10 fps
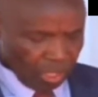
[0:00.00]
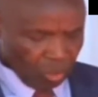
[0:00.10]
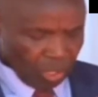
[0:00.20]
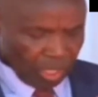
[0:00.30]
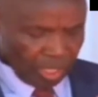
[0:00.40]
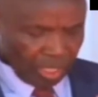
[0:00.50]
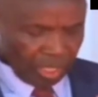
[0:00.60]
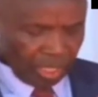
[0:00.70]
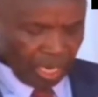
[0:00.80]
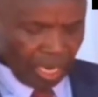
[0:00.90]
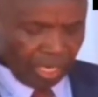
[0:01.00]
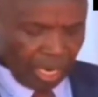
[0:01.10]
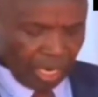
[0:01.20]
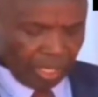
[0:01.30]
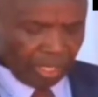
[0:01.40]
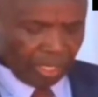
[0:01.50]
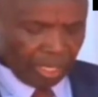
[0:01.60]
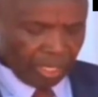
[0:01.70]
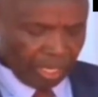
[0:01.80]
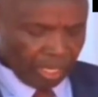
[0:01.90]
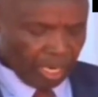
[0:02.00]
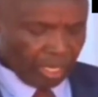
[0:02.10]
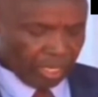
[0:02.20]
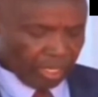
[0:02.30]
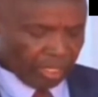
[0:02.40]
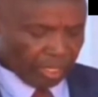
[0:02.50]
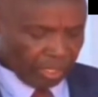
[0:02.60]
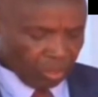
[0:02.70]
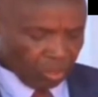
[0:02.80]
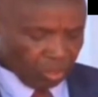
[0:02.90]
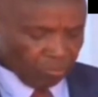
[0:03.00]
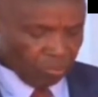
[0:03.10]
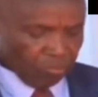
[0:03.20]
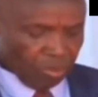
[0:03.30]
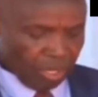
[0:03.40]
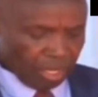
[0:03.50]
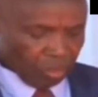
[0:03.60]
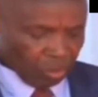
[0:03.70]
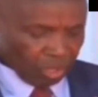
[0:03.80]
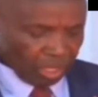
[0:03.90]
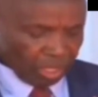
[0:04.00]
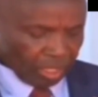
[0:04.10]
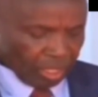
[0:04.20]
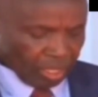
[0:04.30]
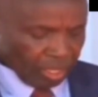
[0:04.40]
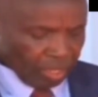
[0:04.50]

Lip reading: training colleges, and other tertiary learning institutions for various courses.